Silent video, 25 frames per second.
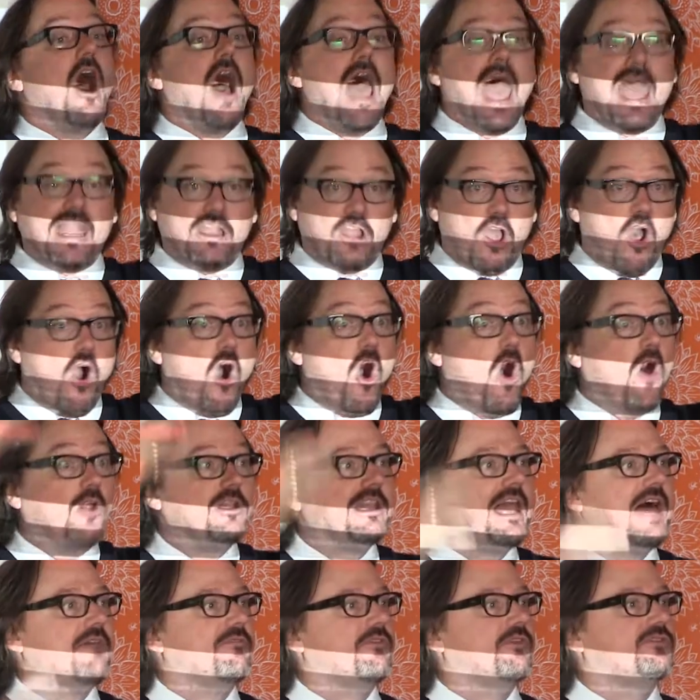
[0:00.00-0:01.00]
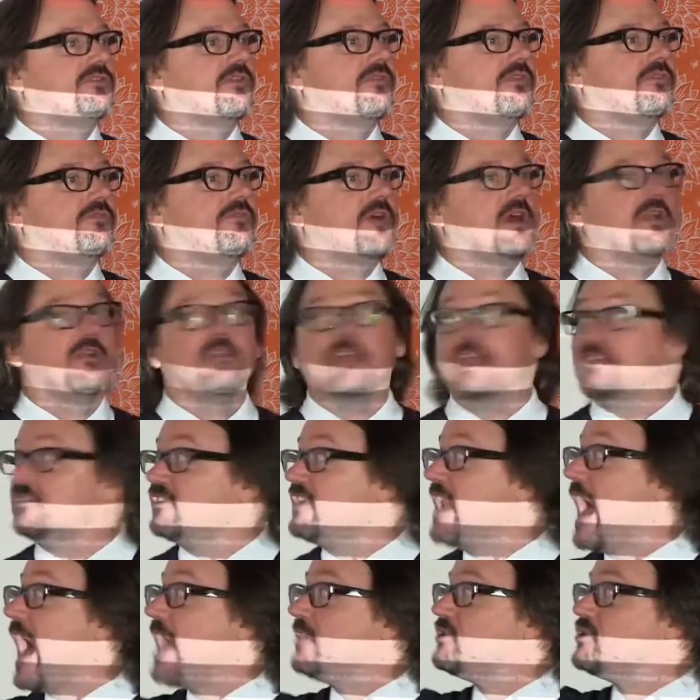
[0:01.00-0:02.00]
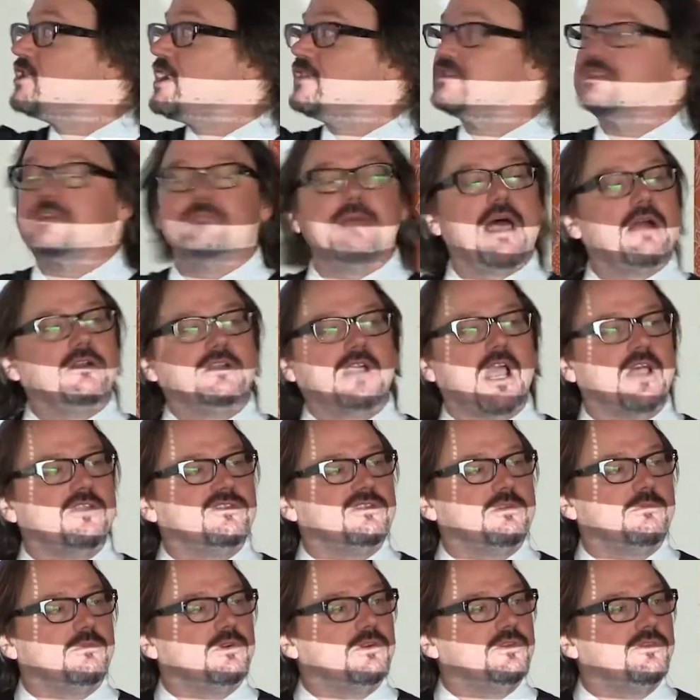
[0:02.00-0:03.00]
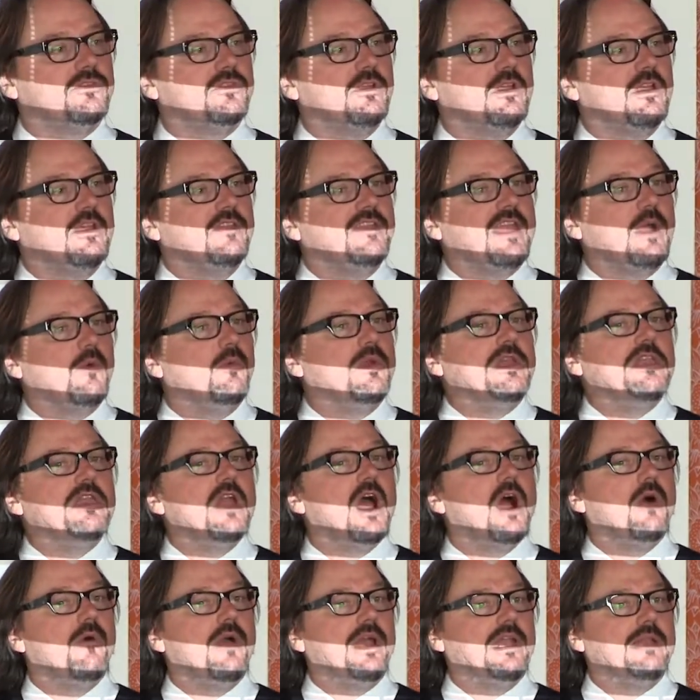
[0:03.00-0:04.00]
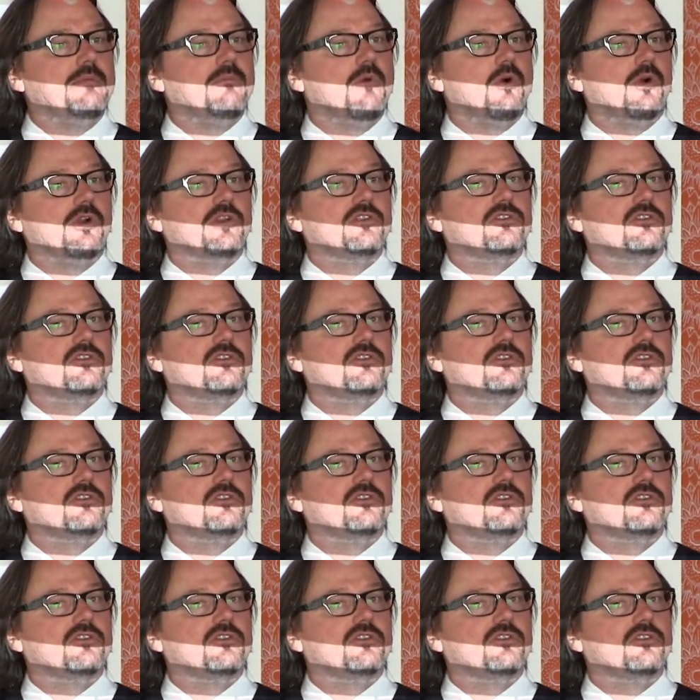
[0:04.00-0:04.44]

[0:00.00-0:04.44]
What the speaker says: at all levels of the funnel. It's not just about customers that we know anymore and